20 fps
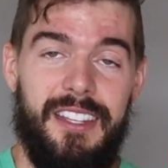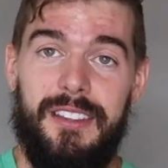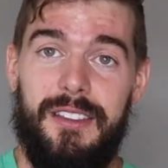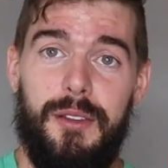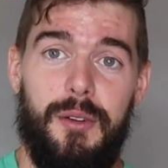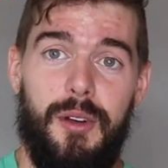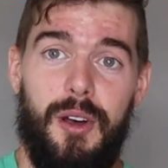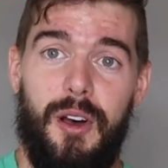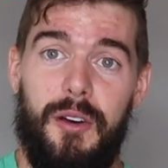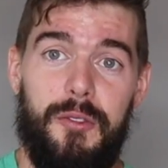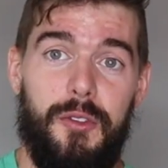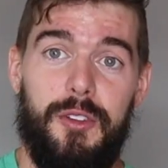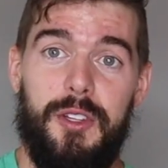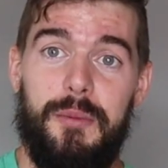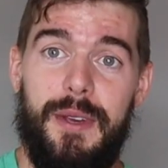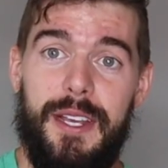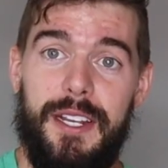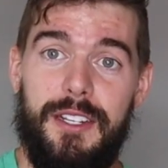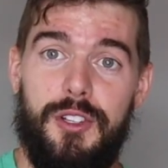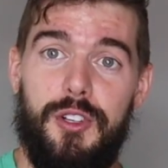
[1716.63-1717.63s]
I've only
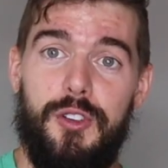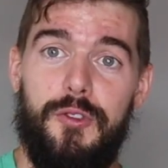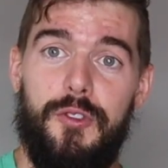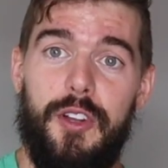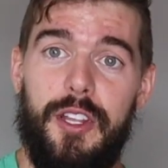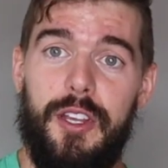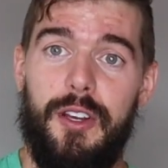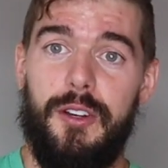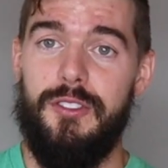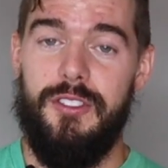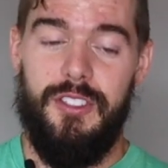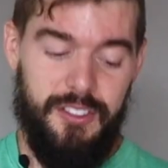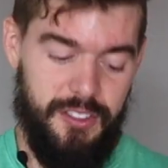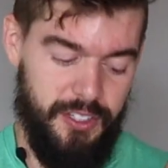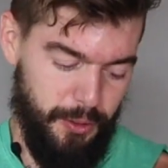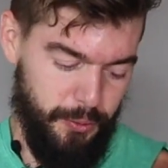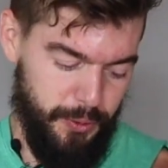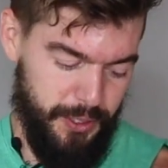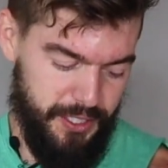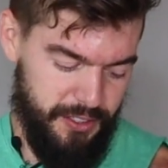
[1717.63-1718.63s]
made 2 videos since
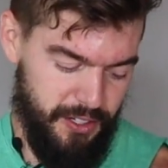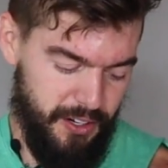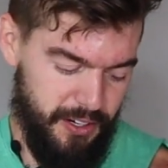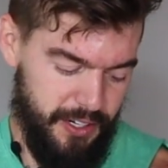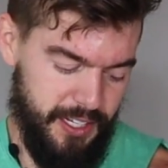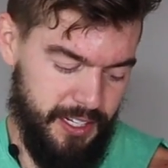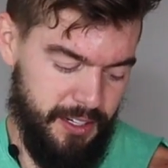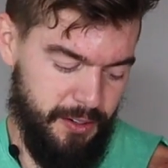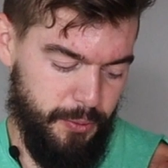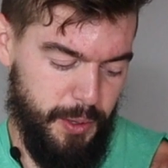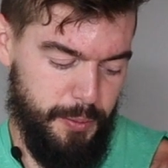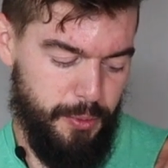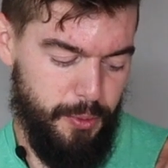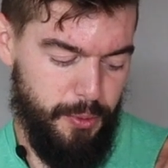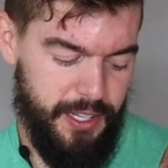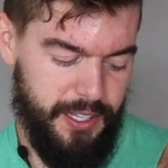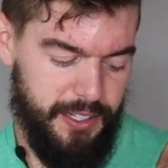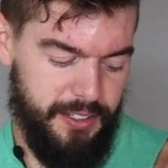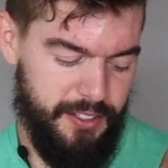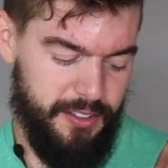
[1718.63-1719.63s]
like
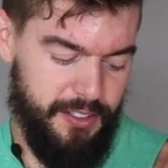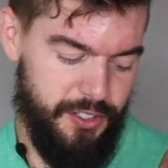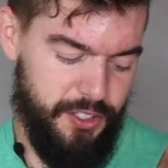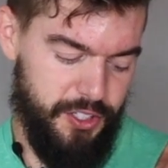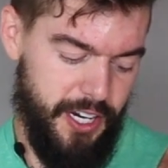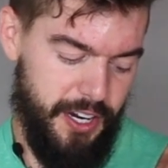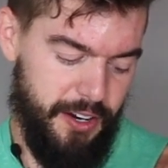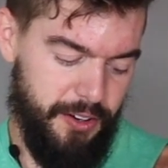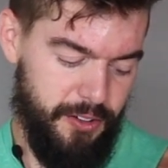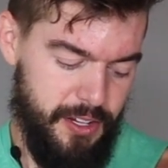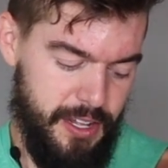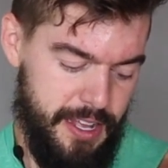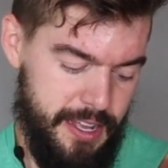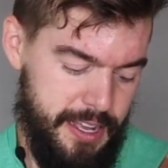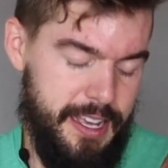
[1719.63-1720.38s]
rebooting into this channel,